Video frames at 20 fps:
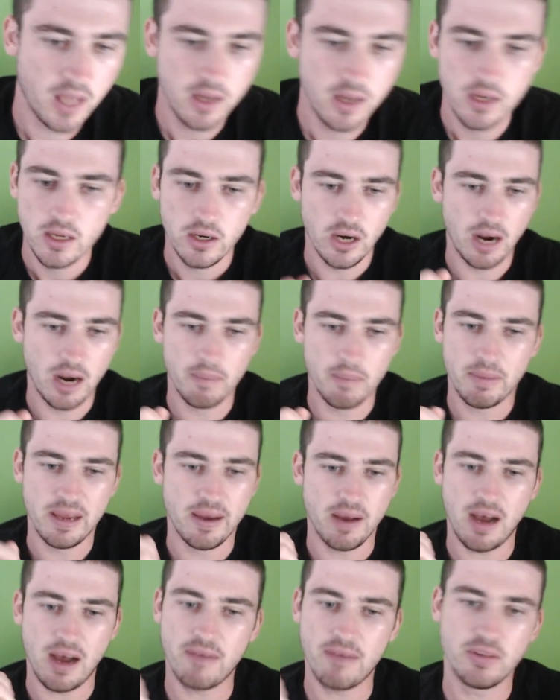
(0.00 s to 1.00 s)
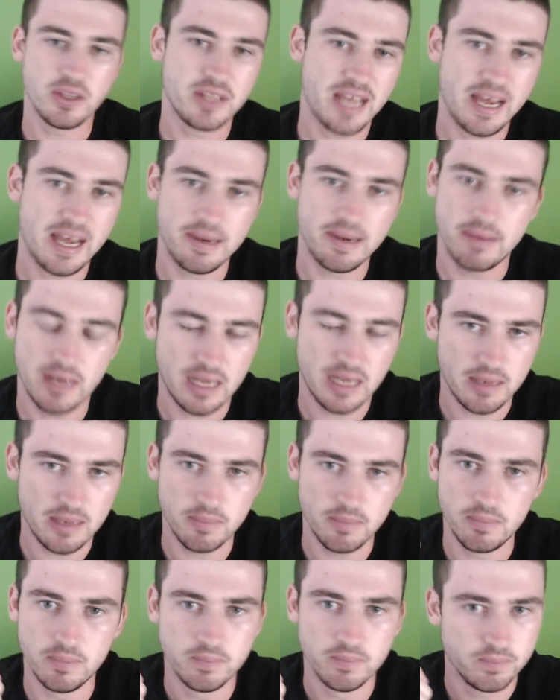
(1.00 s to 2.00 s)
But yeah, other than that,
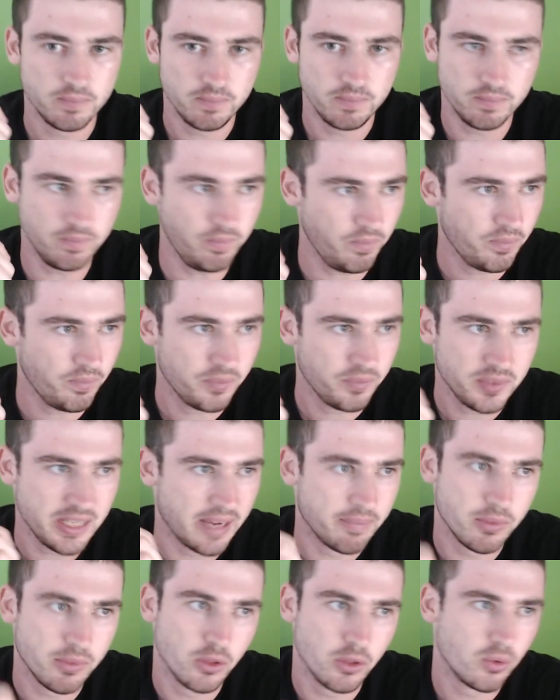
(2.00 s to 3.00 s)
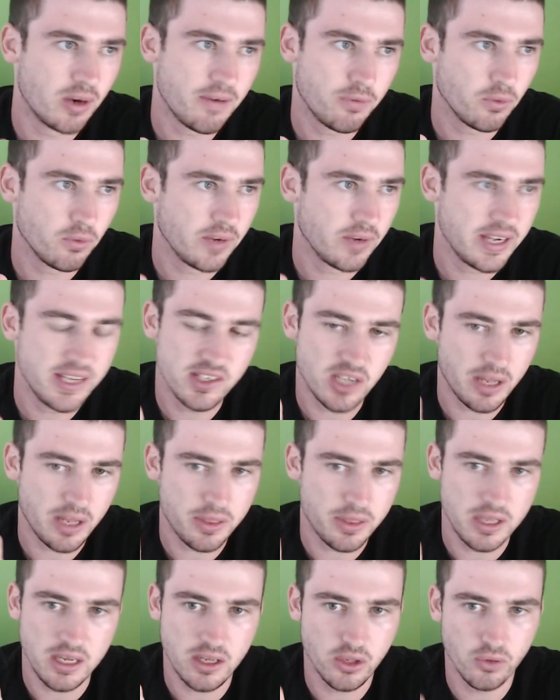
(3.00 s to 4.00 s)
yeah, the referees, I
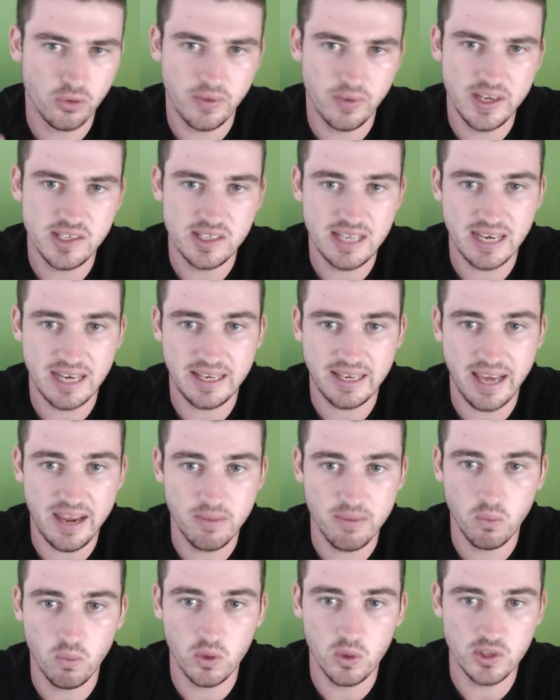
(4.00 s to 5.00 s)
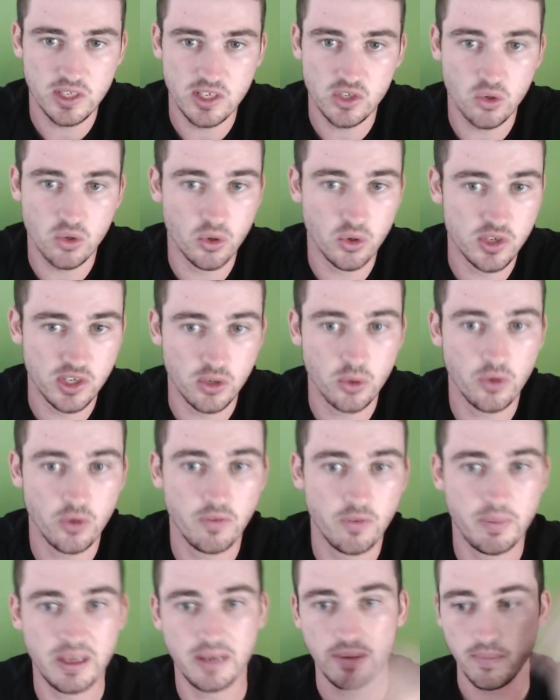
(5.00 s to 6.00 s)
think, are the reason that game wasn't as good as it could have
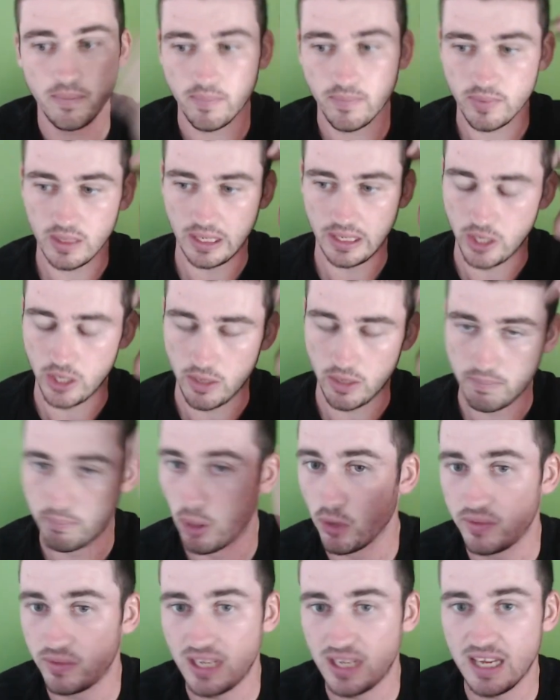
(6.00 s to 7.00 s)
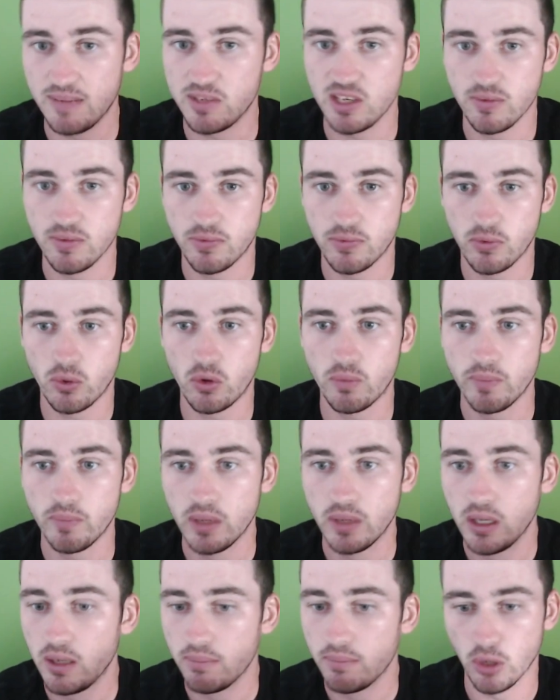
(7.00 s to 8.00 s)
been. Like, you know, both teams in form,
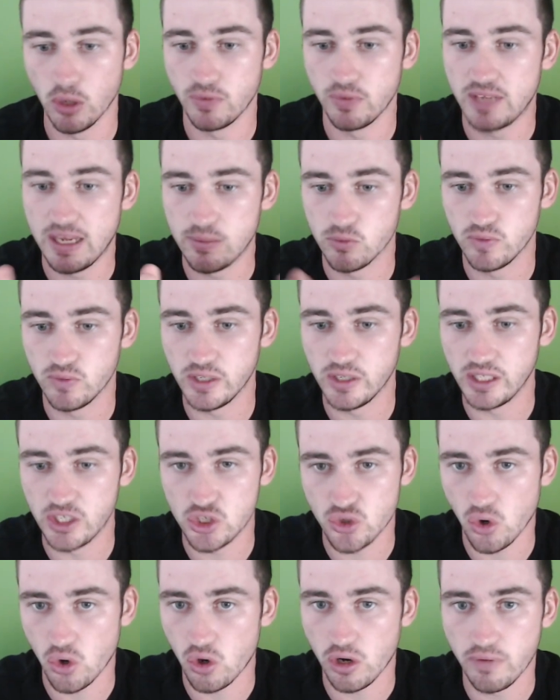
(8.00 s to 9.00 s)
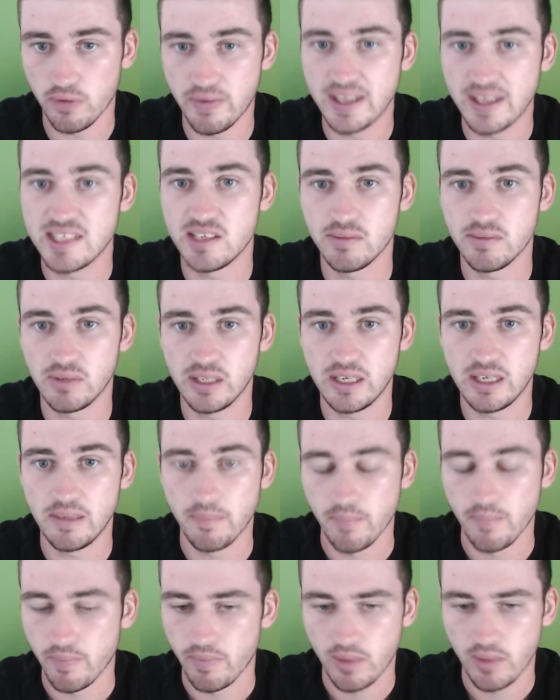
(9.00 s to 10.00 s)
both teams really strong offensively.
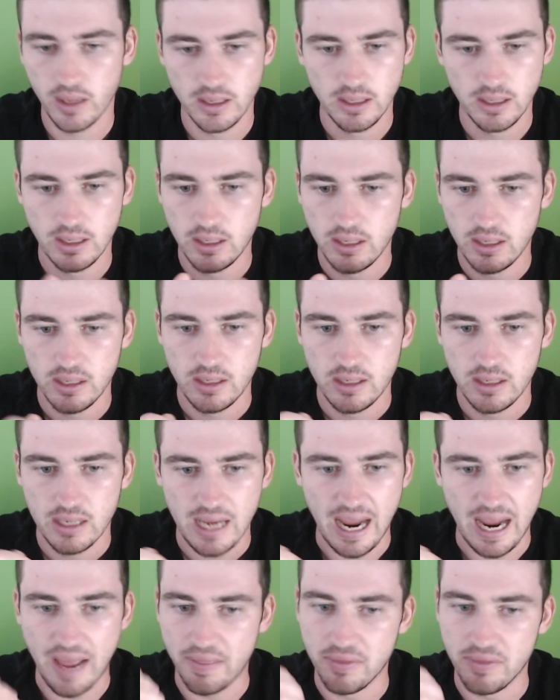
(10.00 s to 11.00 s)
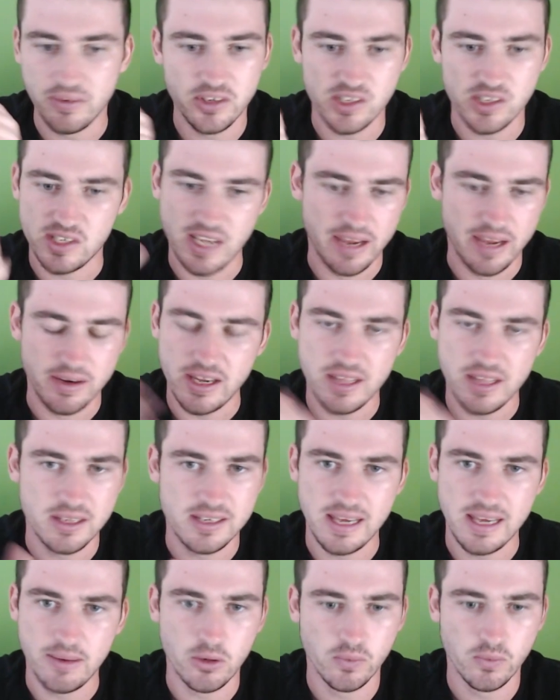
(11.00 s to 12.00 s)
And just, yeah, neither
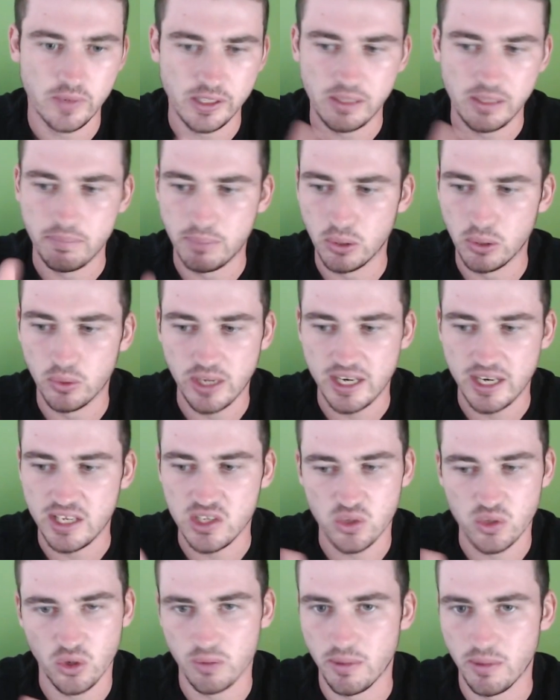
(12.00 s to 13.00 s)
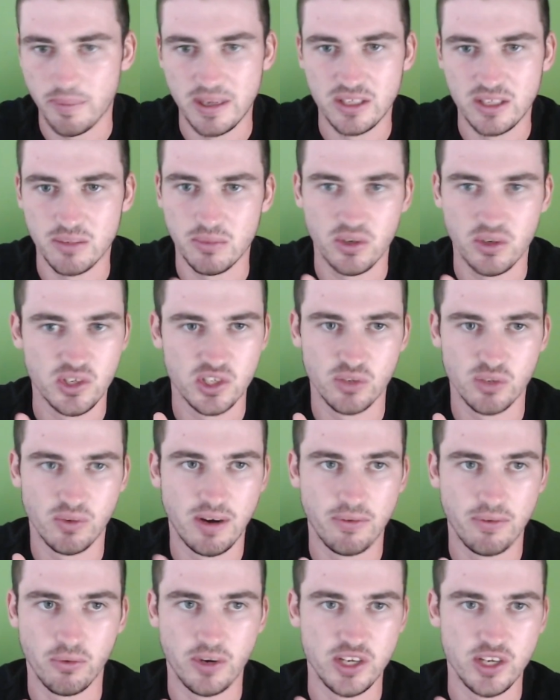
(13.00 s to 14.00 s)
team could really build any sort of momentum because the
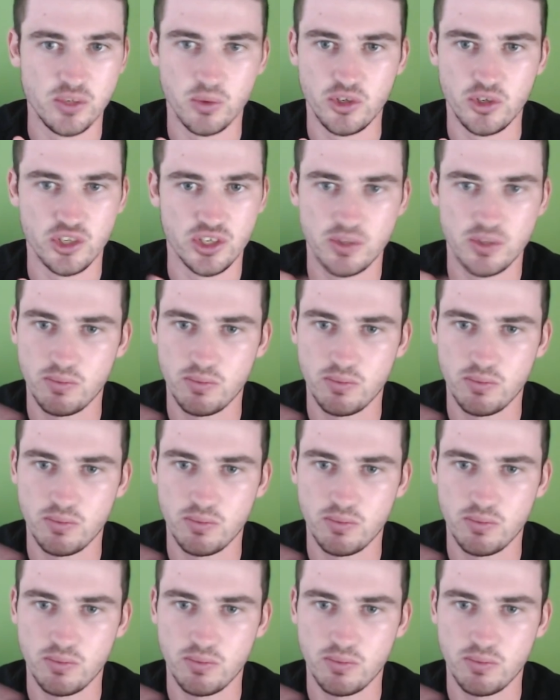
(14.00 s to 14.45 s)
referees were just